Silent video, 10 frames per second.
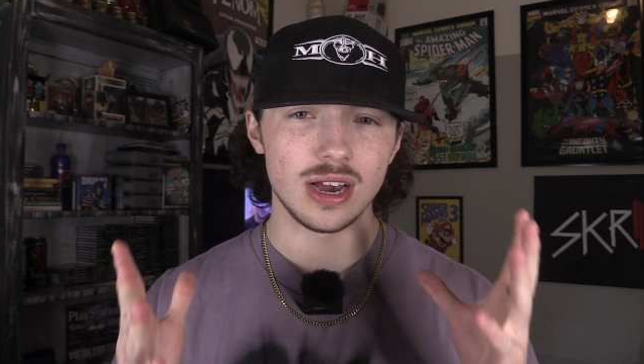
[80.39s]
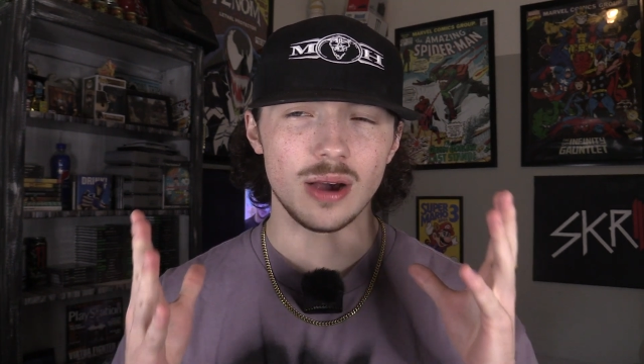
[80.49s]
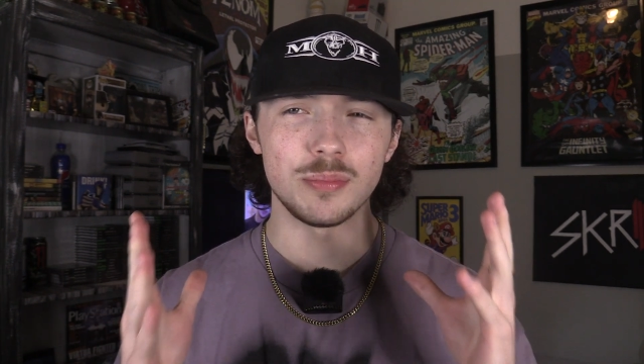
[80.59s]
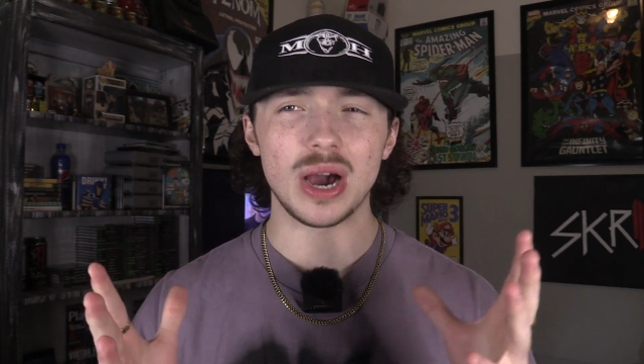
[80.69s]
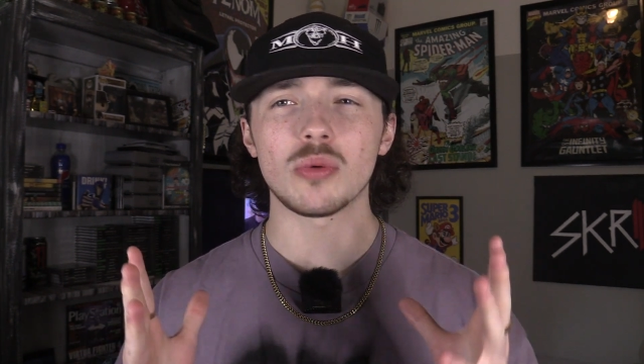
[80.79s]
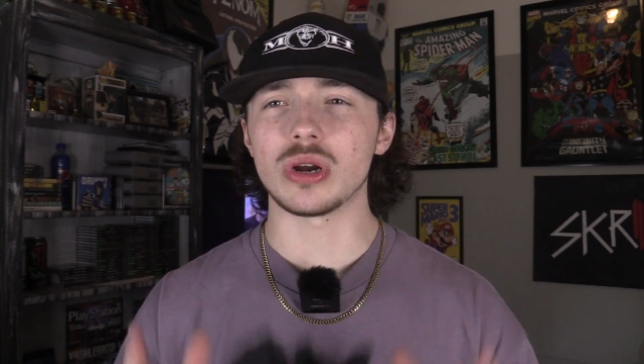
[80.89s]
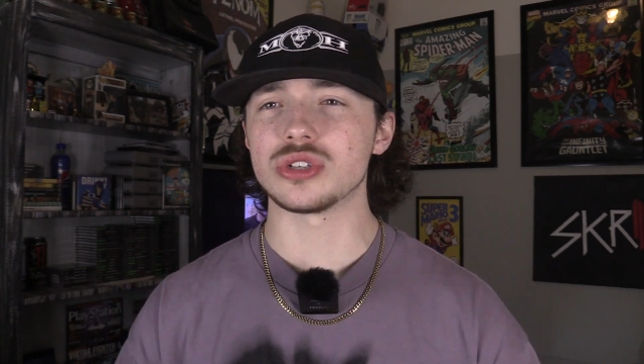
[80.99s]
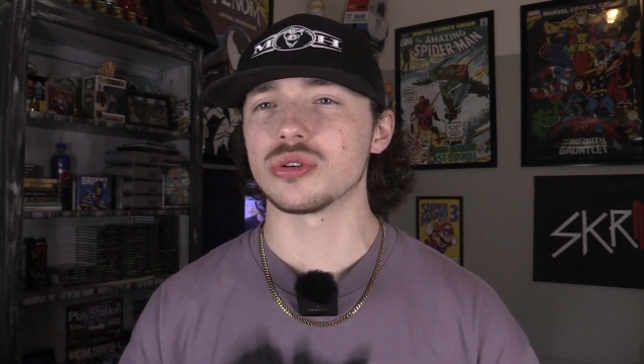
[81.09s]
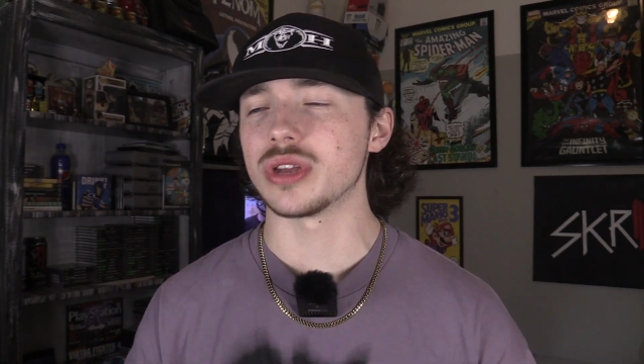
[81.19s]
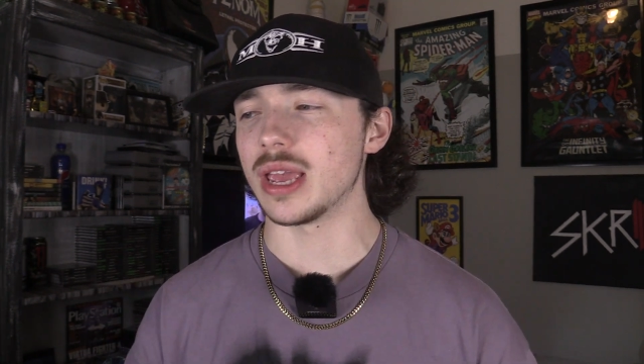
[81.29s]
about
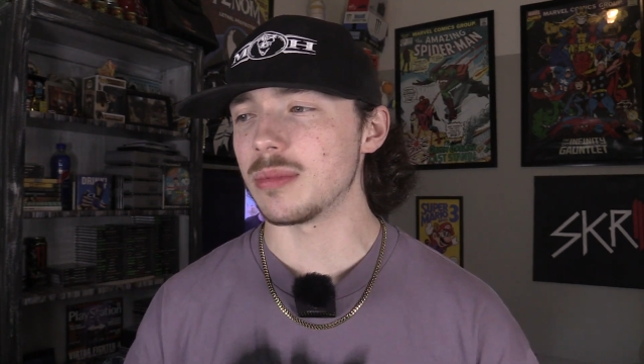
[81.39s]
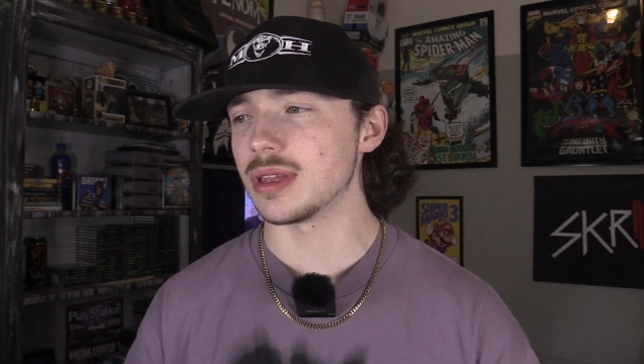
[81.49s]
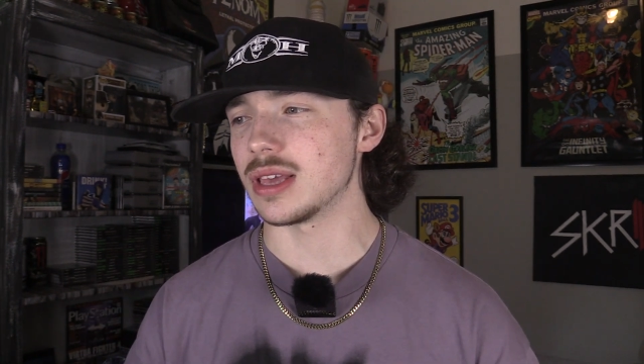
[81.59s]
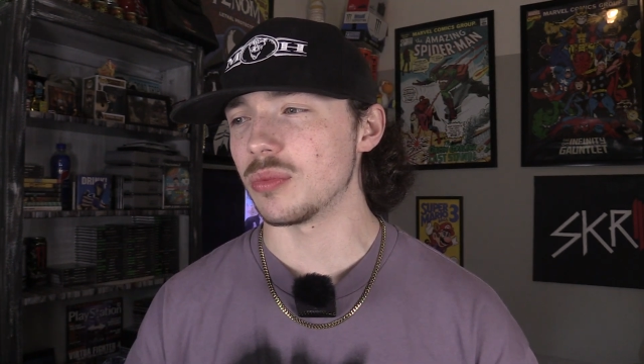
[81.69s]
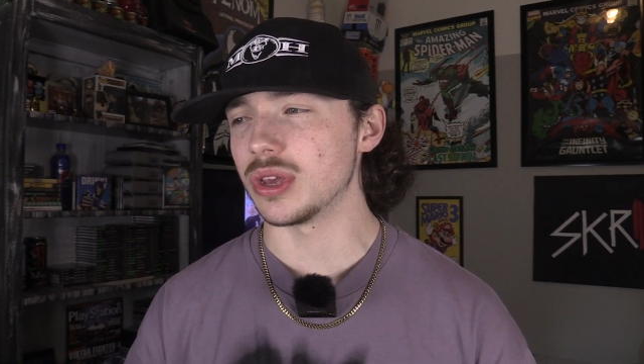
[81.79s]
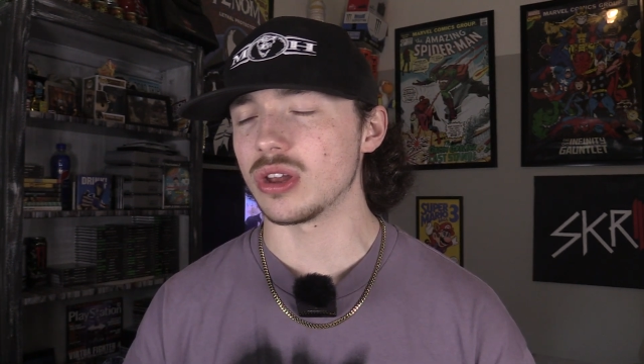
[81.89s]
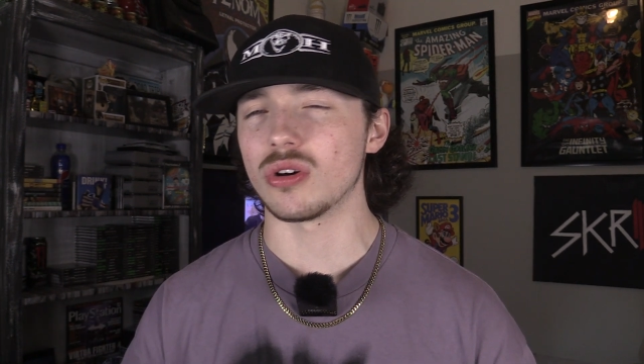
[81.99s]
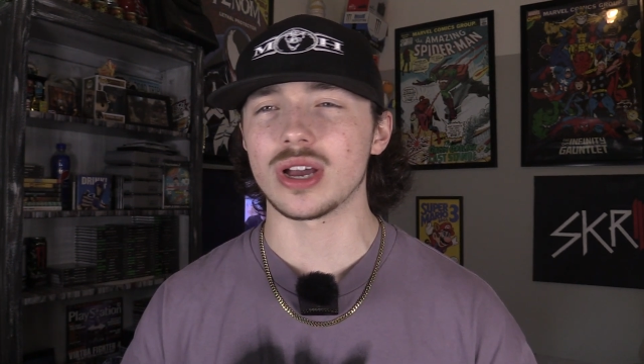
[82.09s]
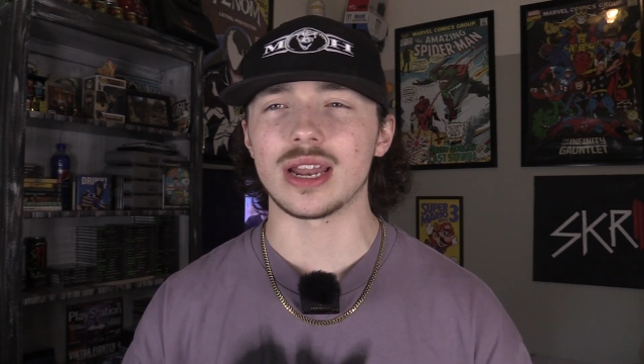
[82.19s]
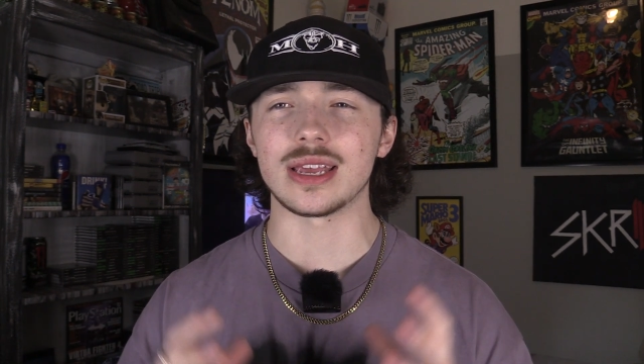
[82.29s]
retro gaming that we can
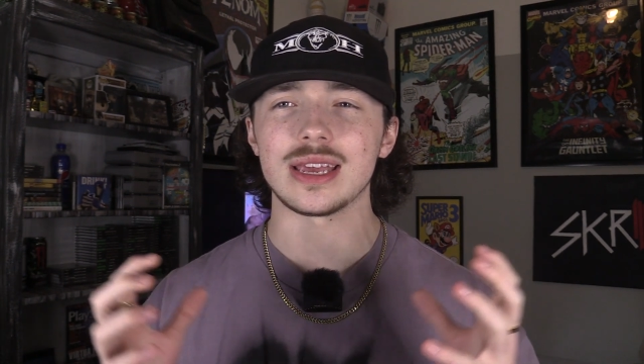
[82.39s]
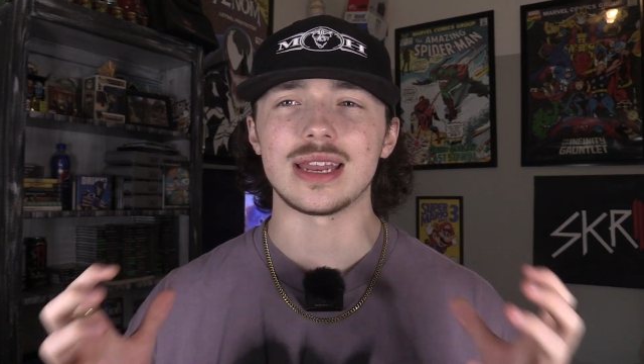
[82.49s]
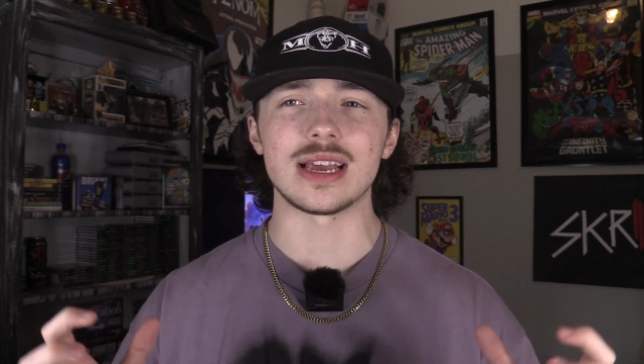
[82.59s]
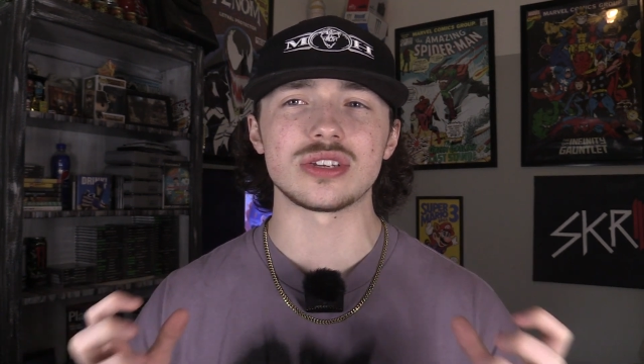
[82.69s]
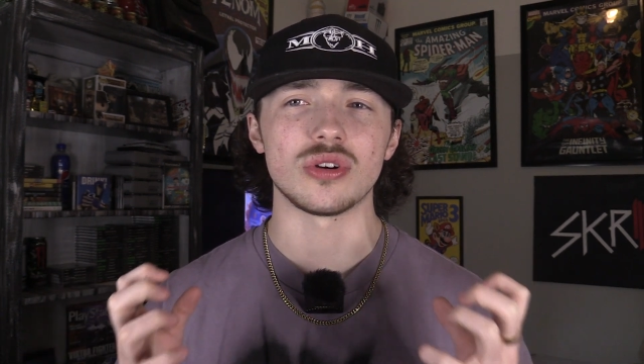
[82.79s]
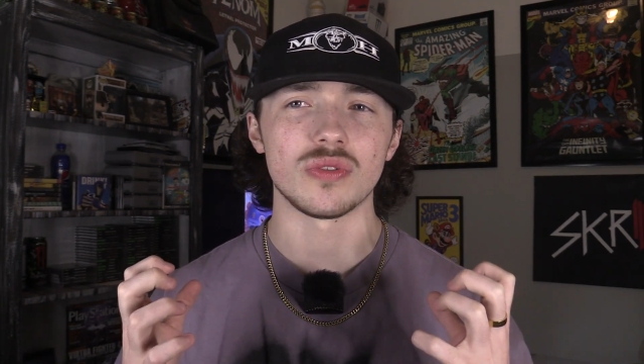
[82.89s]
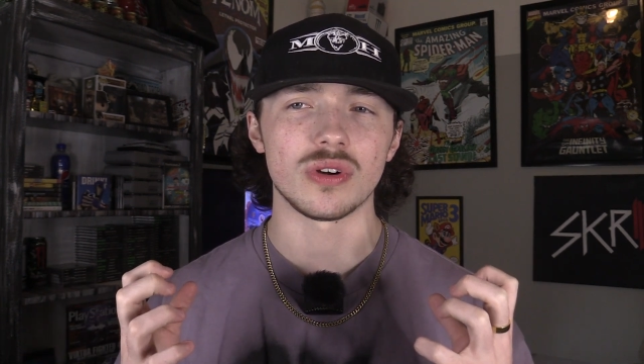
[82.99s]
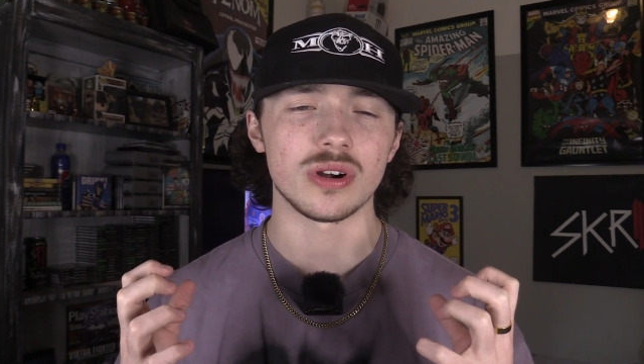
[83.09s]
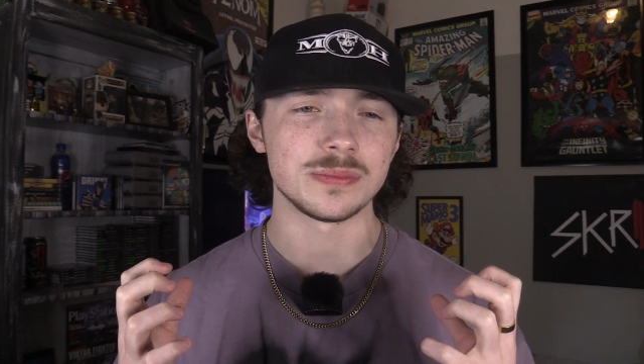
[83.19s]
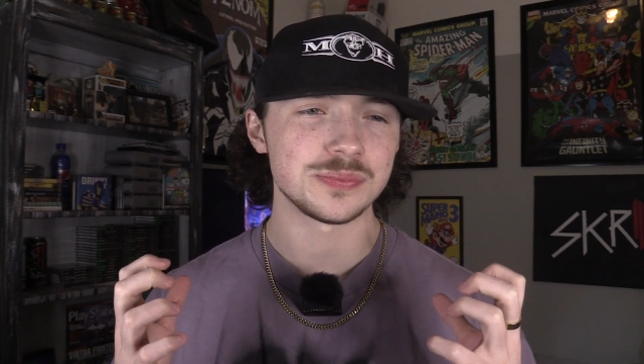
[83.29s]
all kind of connect
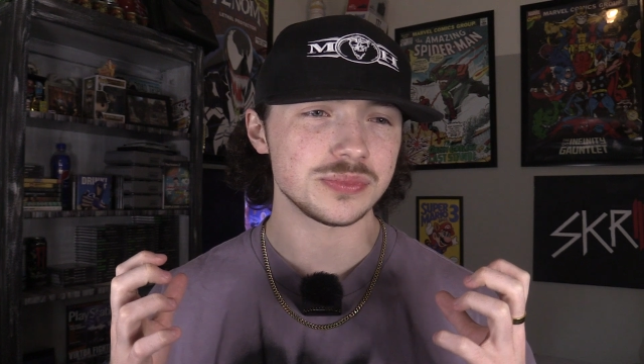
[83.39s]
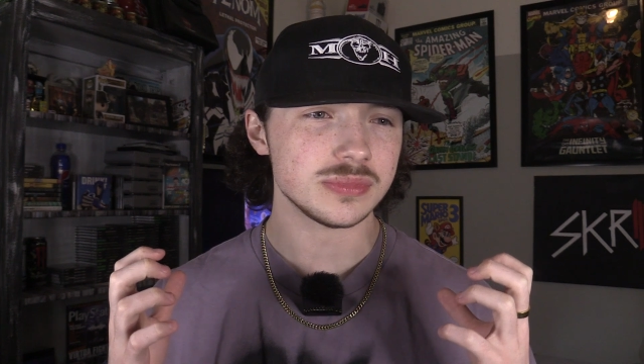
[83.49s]
over,